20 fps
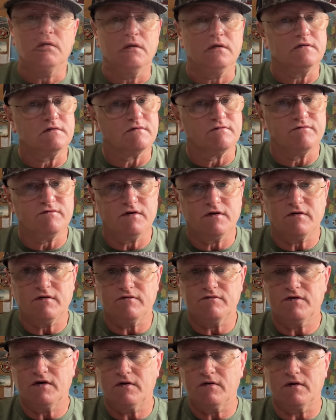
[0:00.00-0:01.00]
He's a very,
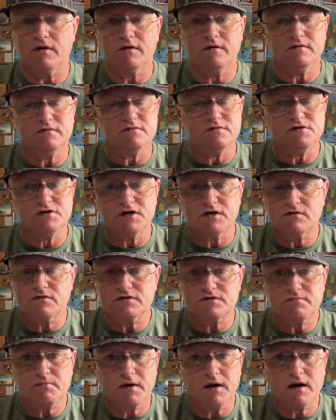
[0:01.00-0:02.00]
very
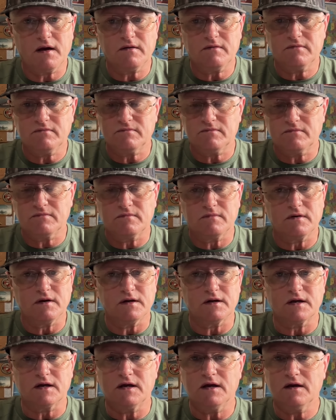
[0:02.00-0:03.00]
generous man.
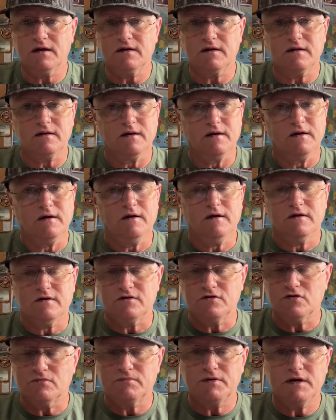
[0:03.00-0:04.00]
And again,
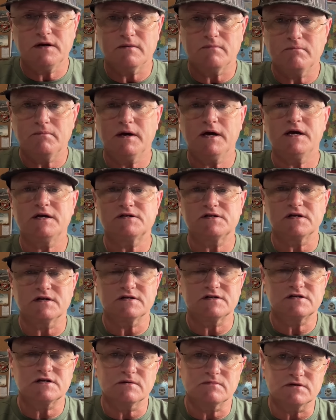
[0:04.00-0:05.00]
you'll be amazed at
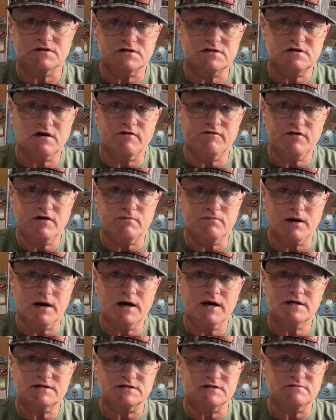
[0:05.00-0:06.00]
some of the stuff he
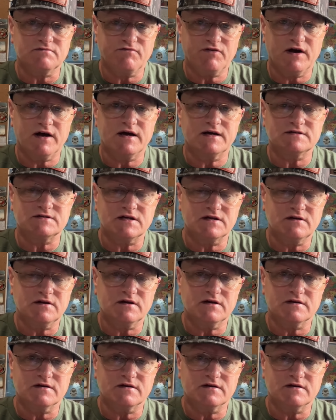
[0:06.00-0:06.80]
buys and finds at